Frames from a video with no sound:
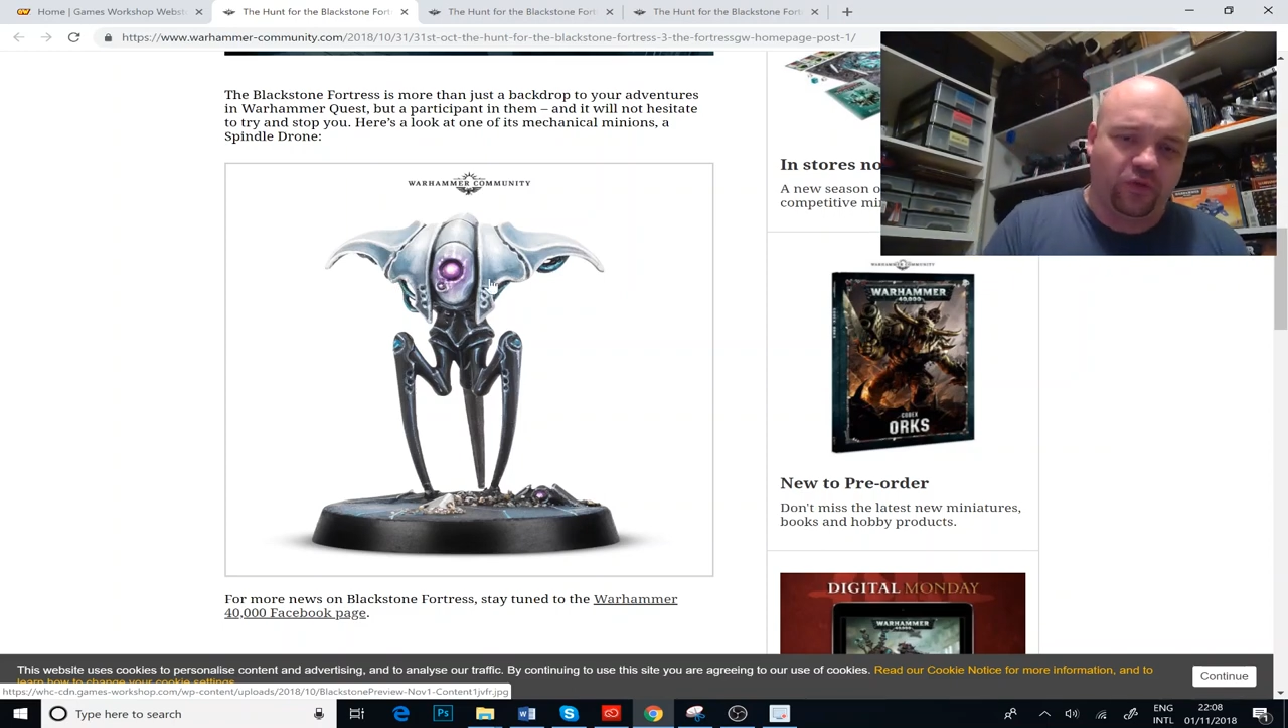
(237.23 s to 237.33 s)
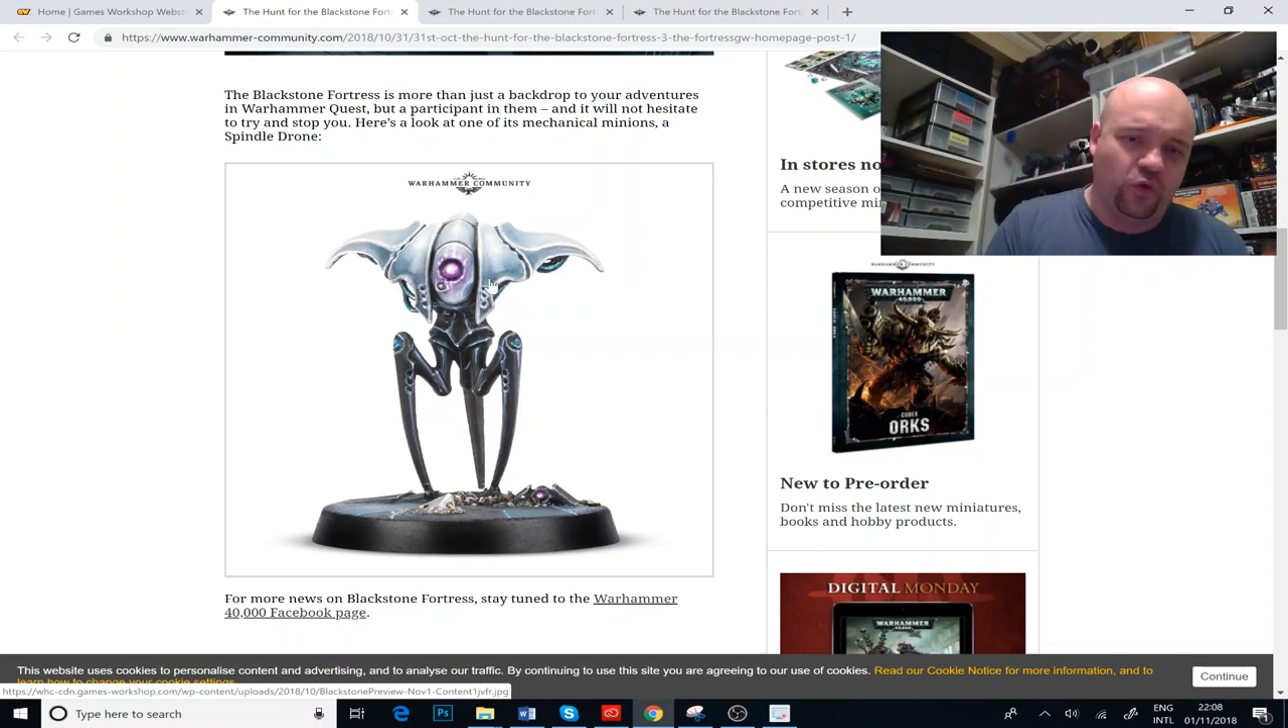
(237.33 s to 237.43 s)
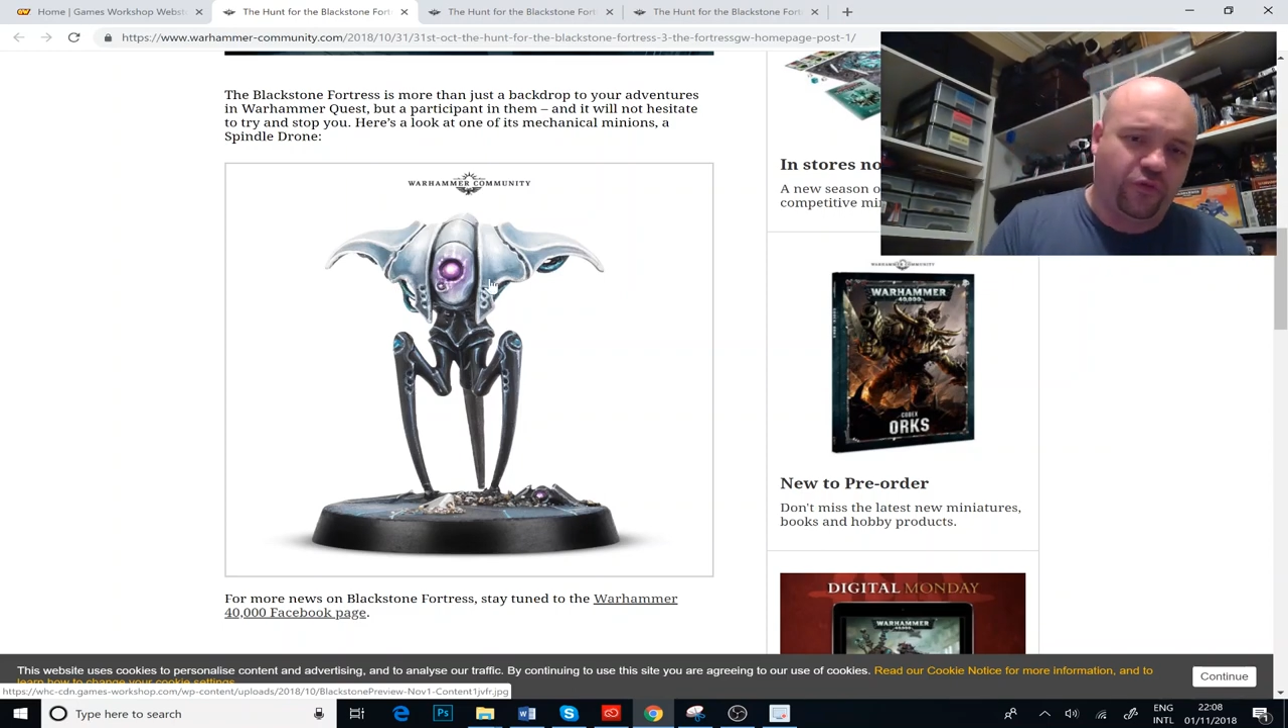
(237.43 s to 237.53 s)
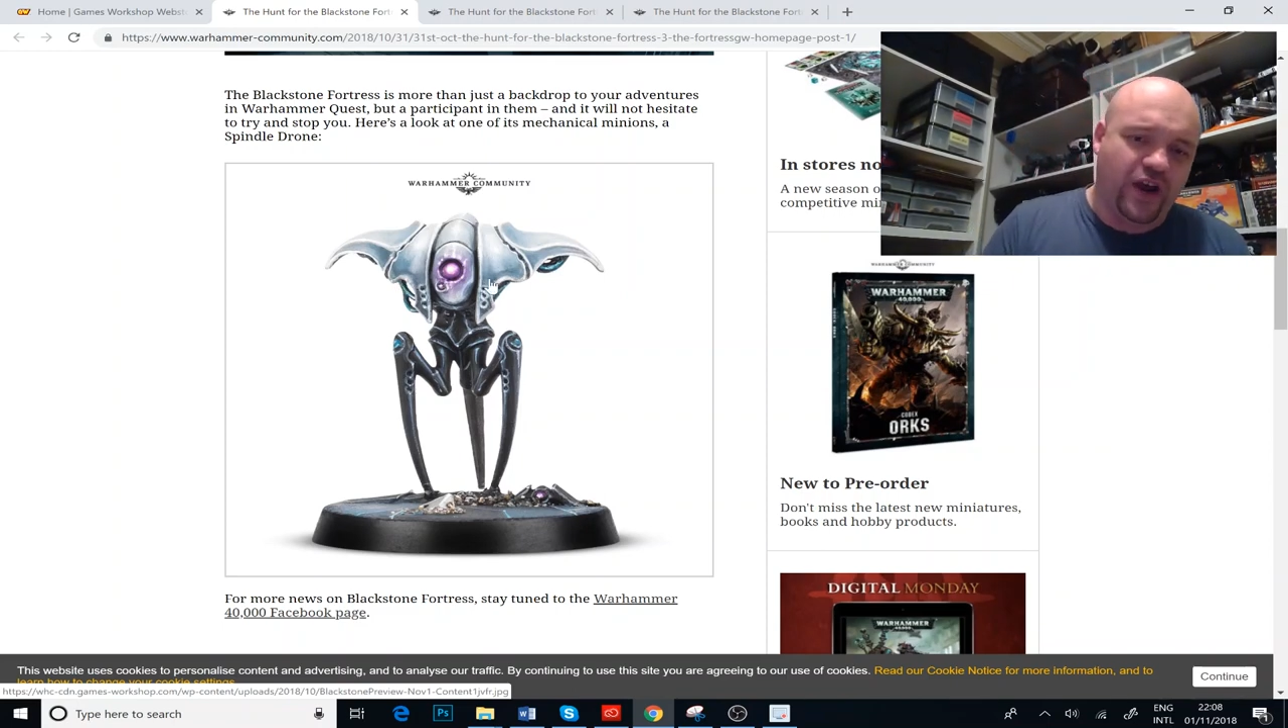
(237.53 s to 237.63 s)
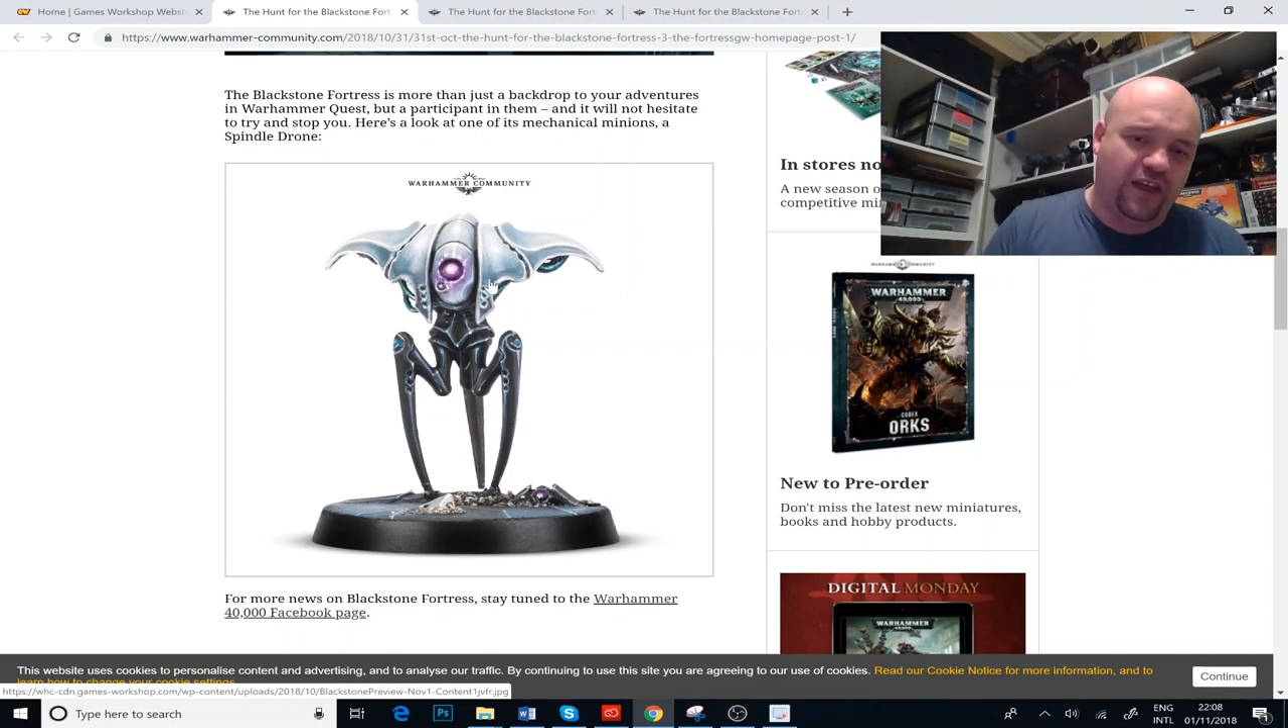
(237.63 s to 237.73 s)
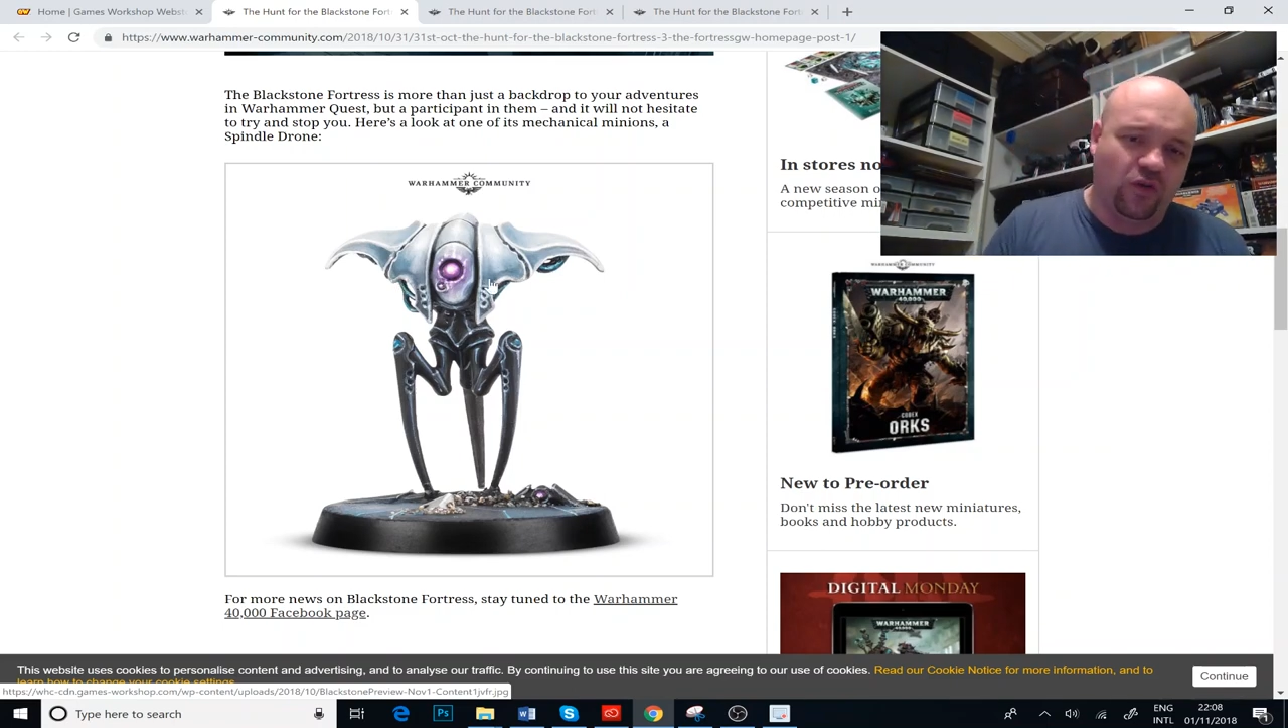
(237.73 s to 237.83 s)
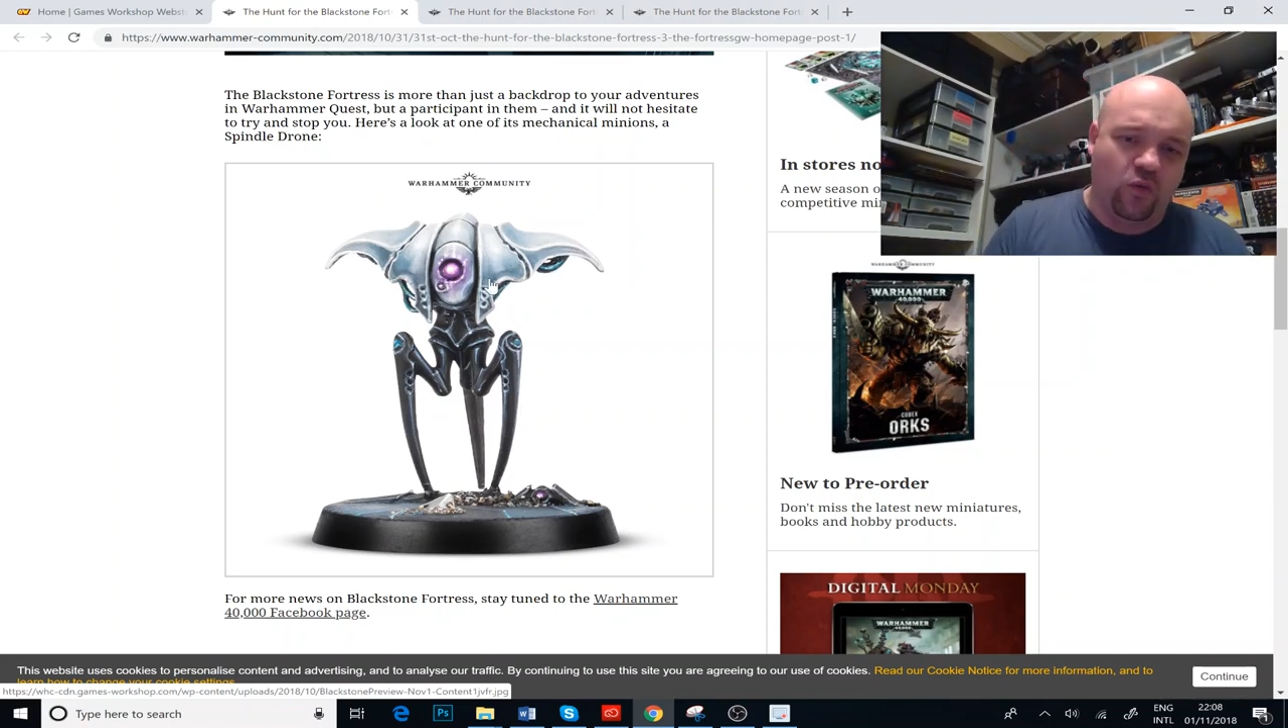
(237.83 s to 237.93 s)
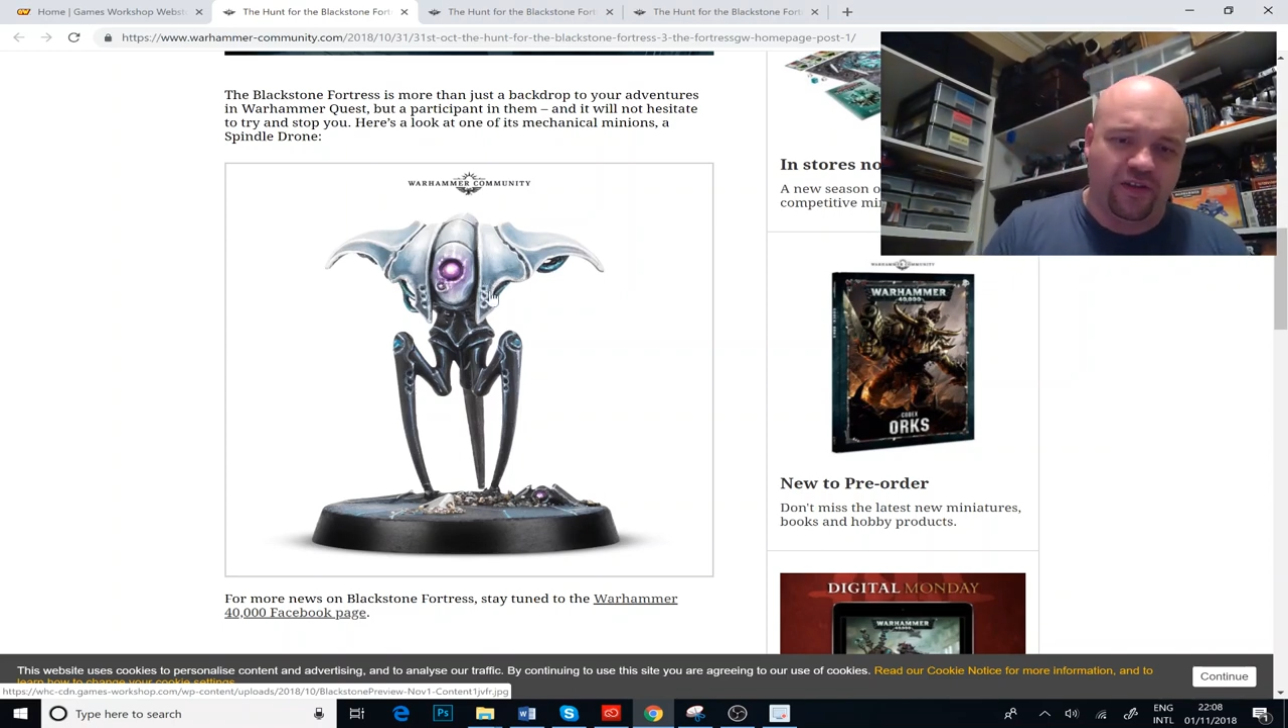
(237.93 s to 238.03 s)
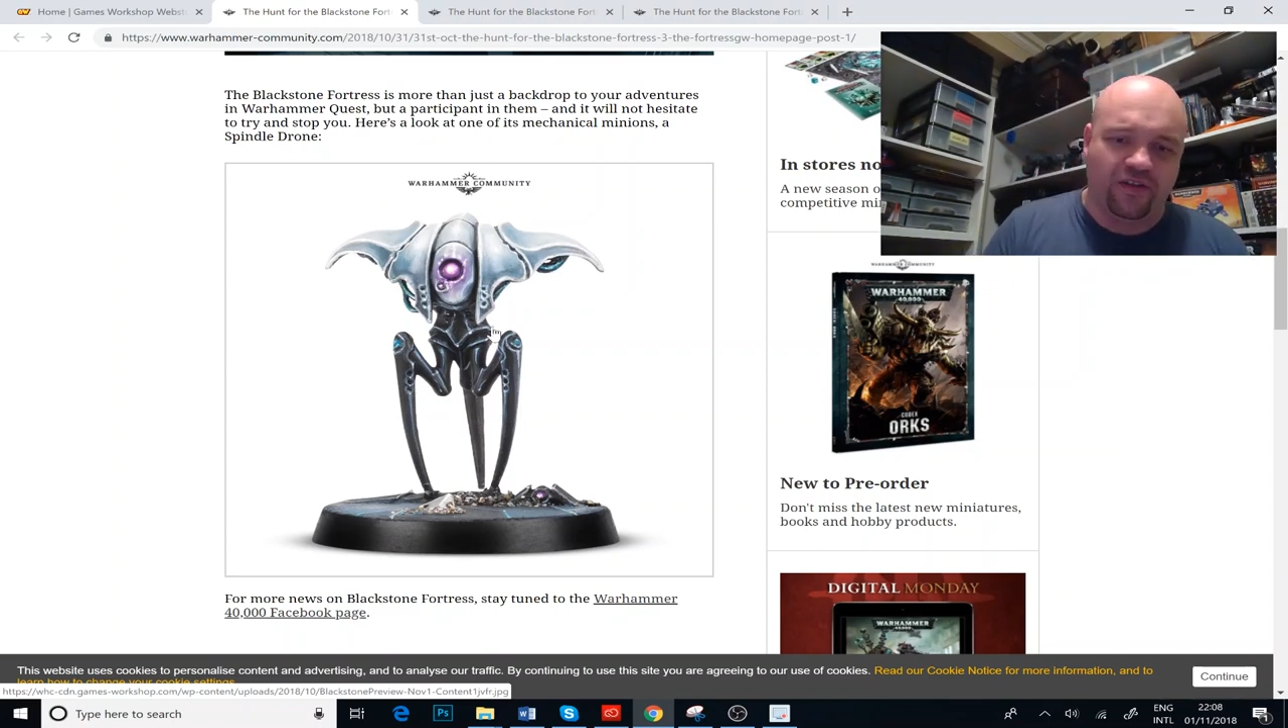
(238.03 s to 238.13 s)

2001